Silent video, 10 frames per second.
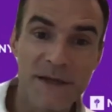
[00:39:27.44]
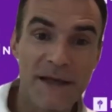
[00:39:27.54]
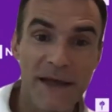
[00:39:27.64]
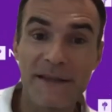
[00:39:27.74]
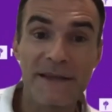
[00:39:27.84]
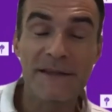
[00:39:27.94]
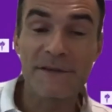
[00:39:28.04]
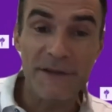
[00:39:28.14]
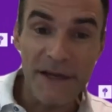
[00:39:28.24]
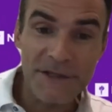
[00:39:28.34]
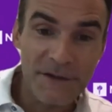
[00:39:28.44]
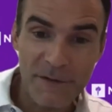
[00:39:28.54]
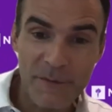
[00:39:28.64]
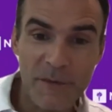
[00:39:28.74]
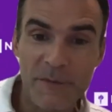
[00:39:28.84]
And then the Nash
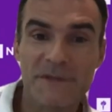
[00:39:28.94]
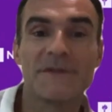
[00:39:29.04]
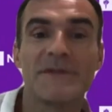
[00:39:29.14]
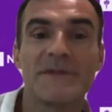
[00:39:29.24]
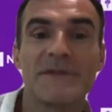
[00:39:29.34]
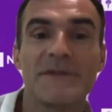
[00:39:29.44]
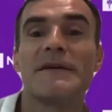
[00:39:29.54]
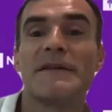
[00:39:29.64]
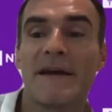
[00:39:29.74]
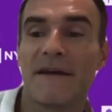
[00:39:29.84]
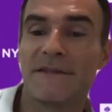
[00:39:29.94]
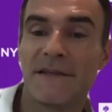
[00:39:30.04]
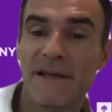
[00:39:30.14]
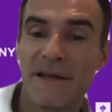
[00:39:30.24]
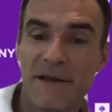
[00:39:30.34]
equilibrium is going to be that
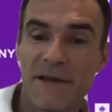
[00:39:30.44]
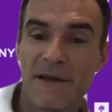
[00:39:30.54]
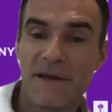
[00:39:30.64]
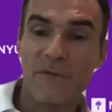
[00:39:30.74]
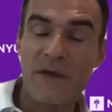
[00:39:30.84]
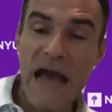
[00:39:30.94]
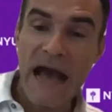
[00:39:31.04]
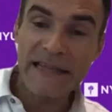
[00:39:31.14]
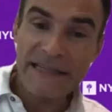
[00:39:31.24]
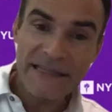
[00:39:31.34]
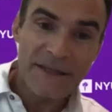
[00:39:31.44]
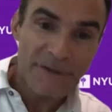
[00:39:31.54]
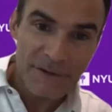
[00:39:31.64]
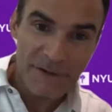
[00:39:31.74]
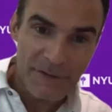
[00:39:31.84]
uh, at the E
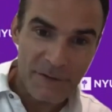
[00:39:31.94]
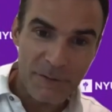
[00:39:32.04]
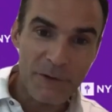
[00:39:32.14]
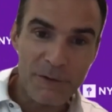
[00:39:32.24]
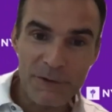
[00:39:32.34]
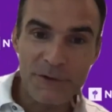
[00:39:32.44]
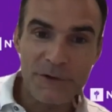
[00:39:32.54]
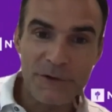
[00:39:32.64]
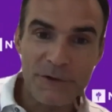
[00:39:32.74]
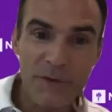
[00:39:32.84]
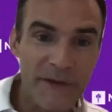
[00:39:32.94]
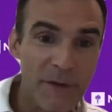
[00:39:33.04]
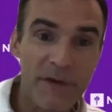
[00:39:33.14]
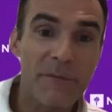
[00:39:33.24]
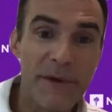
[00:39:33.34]
U level, we're all going to agree
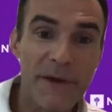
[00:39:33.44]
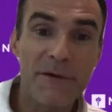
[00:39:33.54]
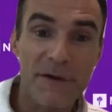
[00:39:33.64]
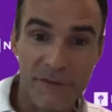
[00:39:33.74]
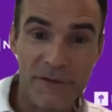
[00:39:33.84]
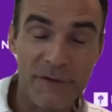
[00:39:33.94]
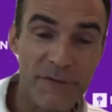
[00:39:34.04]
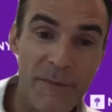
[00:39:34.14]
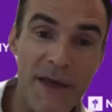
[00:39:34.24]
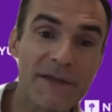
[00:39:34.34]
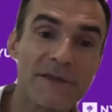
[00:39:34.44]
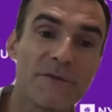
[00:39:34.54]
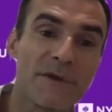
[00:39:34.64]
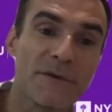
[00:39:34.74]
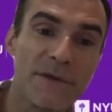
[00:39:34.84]
that we are better off if we make
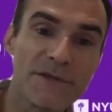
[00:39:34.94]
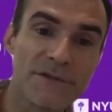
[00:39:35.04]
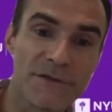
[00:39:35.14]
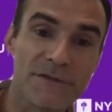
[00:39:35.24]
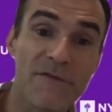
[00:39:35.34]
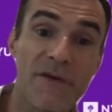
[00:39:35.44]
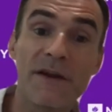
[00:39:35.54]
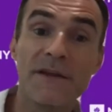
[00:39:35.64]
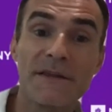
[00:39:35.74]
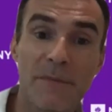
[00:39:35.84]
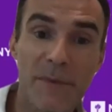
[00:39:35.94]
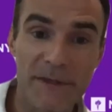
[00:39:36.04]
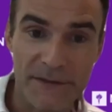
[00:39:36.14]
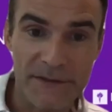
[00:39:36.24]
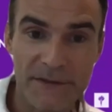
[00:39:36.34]
the regulations very
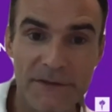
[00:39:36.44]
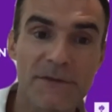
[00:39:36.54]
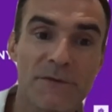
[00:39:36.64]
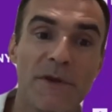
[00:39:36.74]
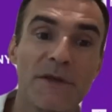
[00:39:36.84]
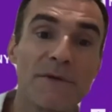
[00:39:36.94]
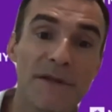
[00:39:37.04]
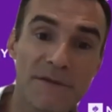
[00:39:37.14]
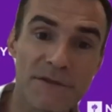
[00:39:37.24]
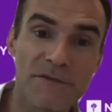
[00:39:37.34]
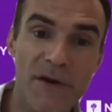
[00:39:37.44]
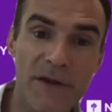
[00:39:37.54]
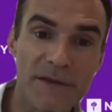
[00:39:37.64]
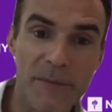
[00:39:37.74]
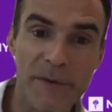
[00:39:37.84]
independent, the regulators very
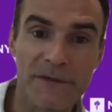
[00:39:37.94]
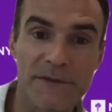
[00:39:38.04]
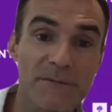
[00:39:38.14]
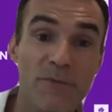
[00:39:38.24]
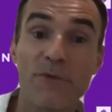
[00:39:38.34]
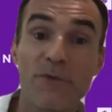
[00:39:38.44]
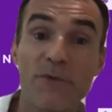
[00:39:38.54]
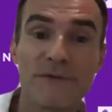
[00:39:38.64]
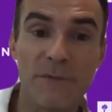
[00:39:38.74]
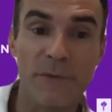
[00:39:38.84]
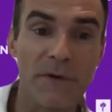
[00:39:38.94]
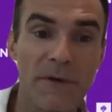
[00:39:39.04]
independent, pro-consumer,